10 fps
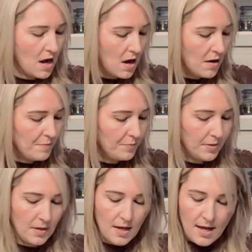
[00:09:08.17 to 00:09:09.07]
up,
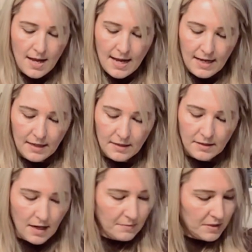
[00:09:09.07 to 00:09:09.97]

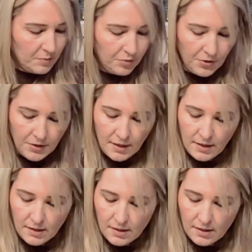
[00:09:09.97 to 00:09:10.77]
and I'm gonna put it